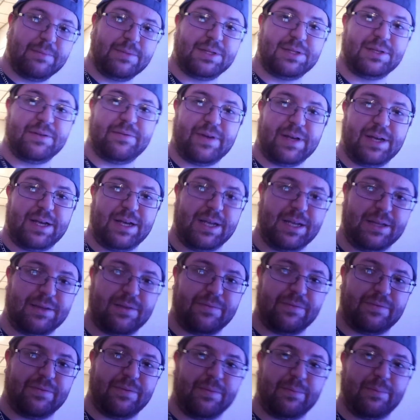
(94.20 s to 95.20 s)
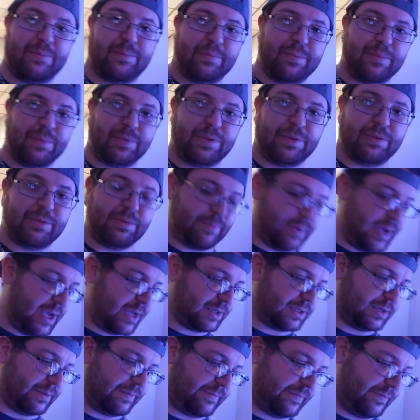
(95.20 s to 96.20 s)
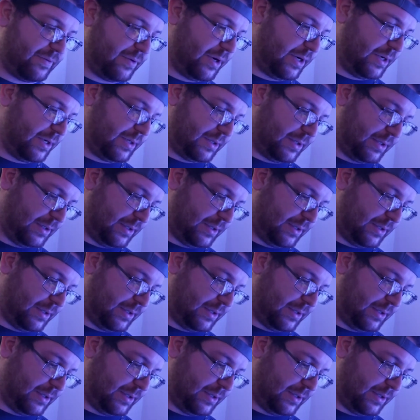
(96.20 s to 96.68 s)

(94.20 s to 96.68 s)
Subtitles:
Let me see if I can get the page up for you.